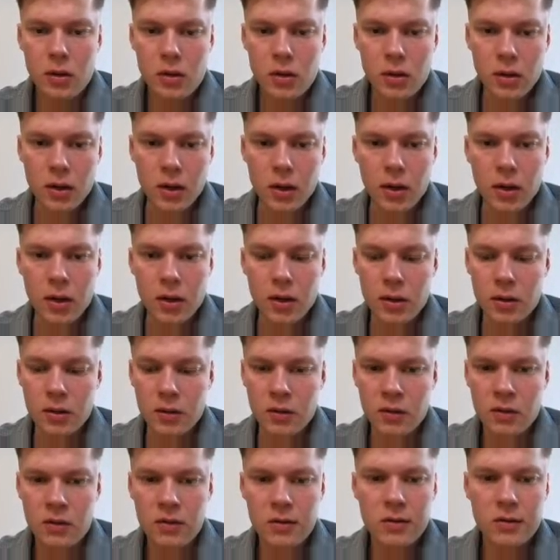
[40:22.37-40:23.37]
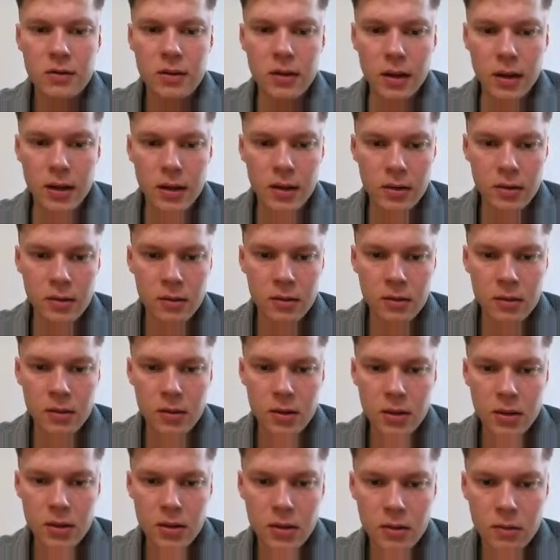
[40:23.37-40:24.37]
And then
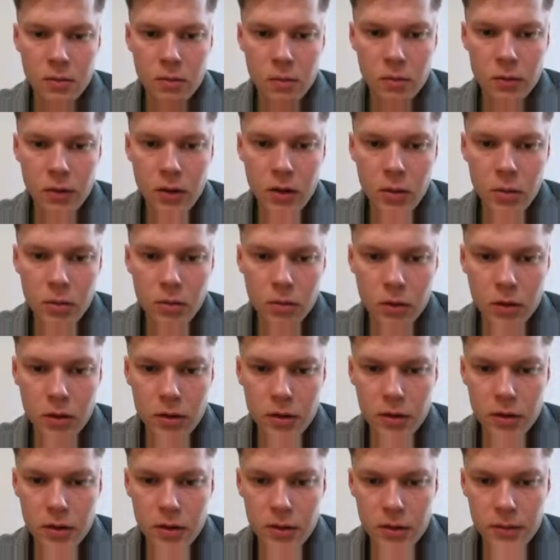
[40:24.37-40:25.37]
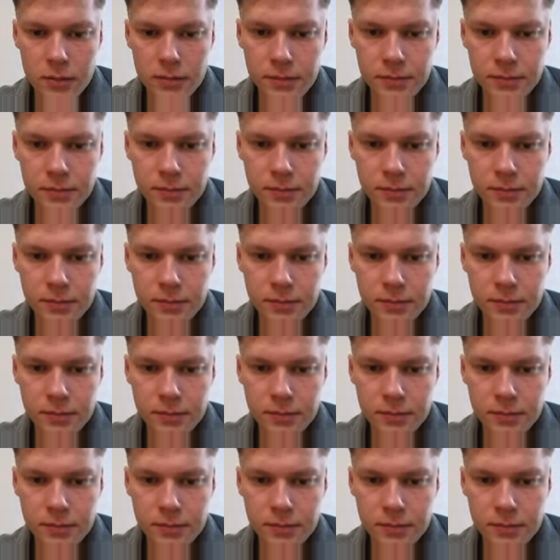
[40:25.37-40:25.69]
we wanna,